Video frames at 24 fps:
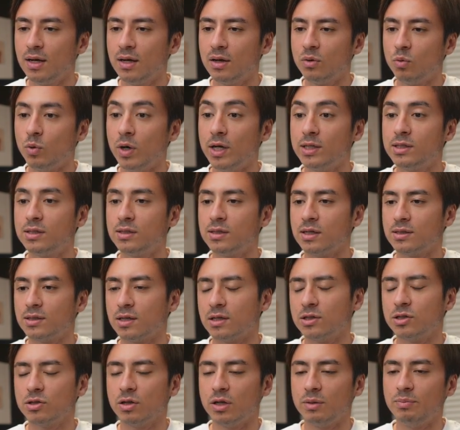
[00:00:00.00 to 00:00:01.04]
which
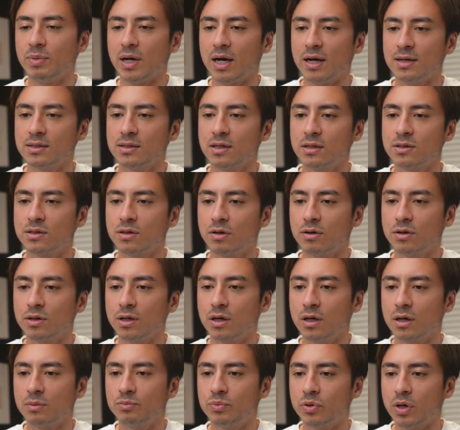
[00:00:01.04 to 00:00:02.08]
essentially passes all
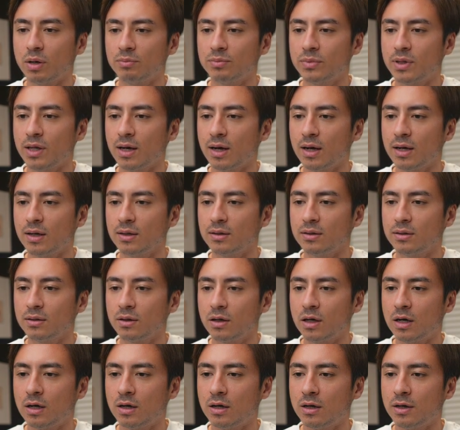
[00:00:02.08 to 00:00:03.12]
the prompt that,
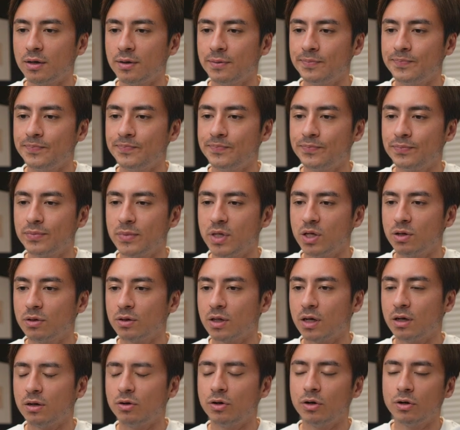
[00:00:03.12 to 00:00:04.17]
um, you know,
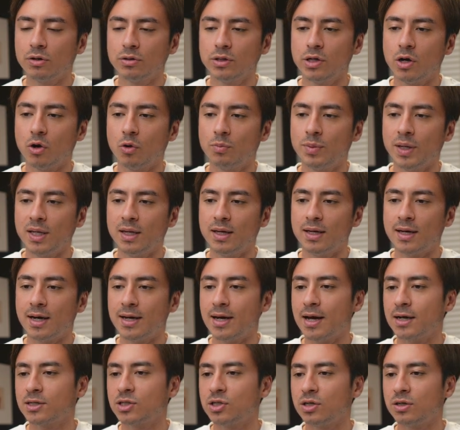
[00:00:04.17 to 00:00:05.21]
the early OpenAI
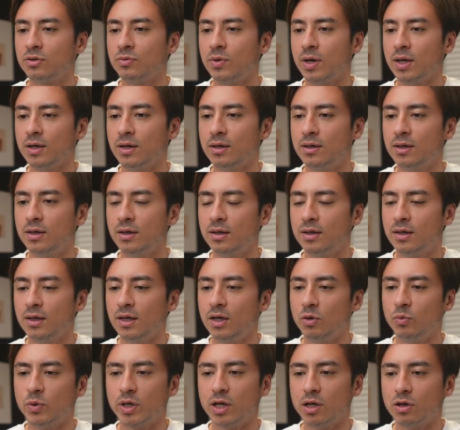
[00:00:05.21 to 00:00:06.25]
action created.
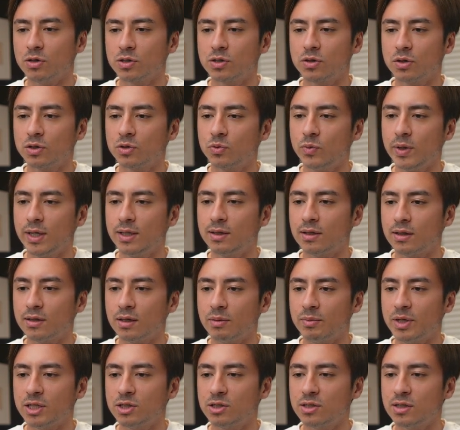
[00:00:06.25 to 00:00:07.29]
We can also tweak the
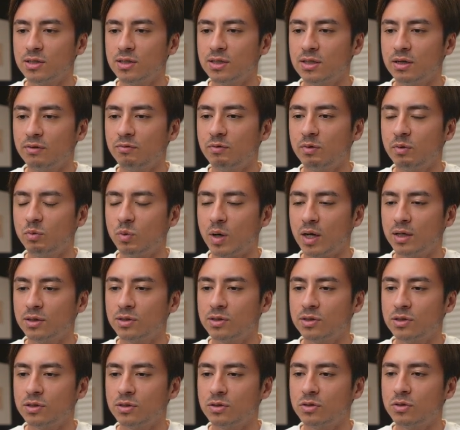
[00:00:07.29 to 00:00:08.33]
dimensions if we want
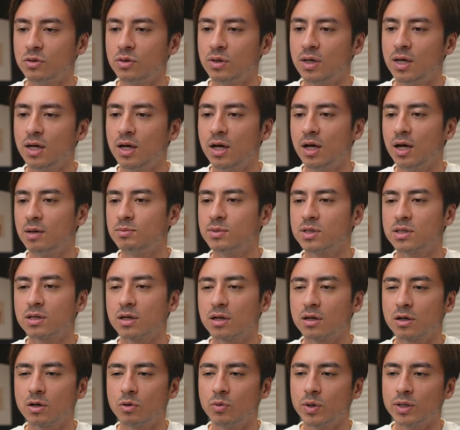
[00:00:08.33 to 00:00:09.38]
to. I'm just
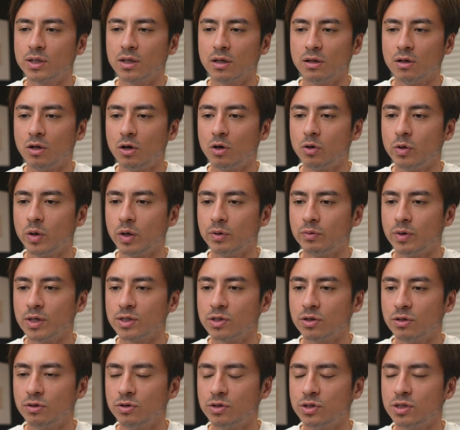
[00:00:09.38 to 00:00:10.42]
gonna go with the lower
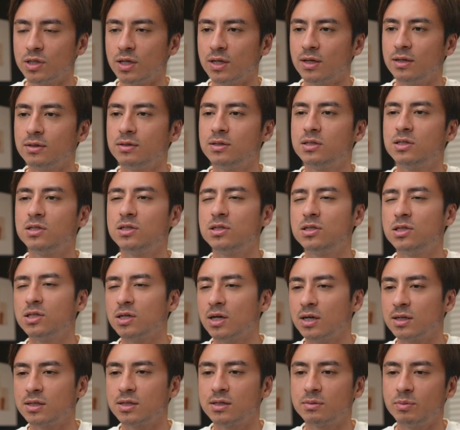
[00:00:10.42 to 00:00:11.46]
resolution
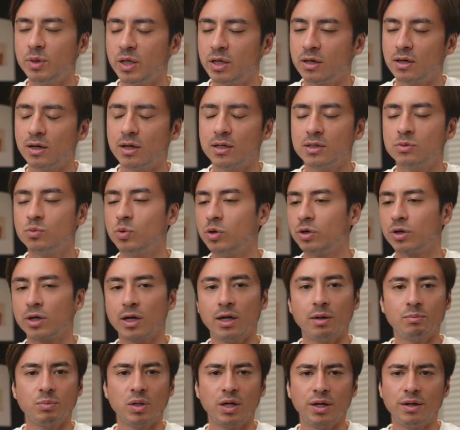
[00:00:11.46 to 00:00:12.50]
just because we're kind
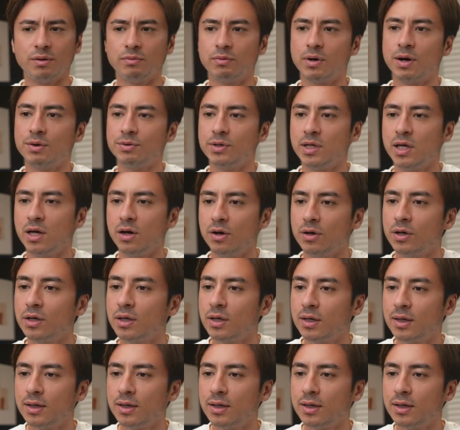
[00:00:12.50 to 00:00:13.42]
of playing around here.